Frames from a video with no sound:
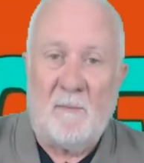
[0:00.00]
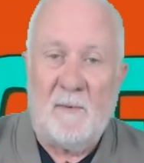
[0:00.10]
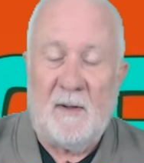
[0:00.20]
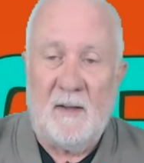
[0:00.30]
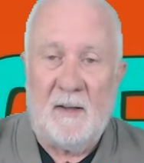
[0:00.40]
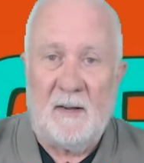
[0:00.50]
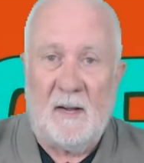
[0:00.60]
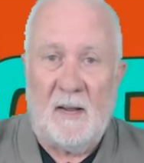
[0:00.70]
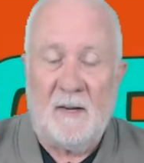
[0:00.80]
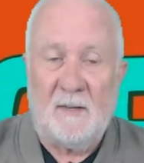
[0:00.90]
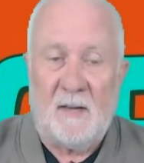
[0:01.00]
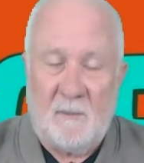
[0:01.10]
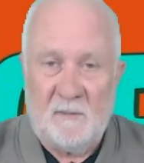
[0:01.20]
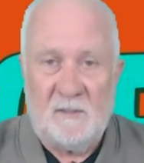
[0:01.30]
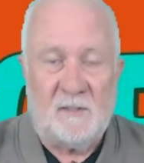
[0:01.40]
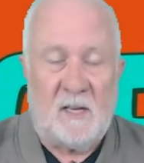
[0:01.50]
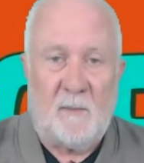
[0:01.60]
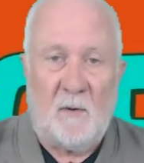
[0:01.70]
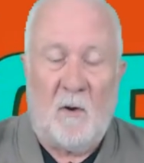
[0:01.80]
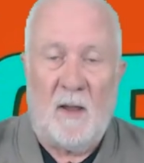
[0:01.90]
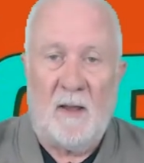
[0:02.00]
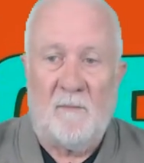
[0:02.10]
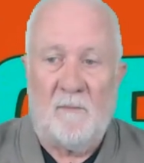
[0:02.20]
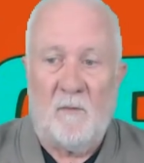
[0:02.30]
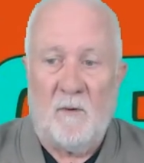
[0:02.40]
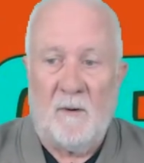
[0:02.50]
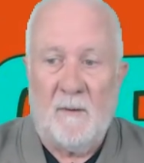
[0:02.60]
at a later date, but just keep an eye out for it.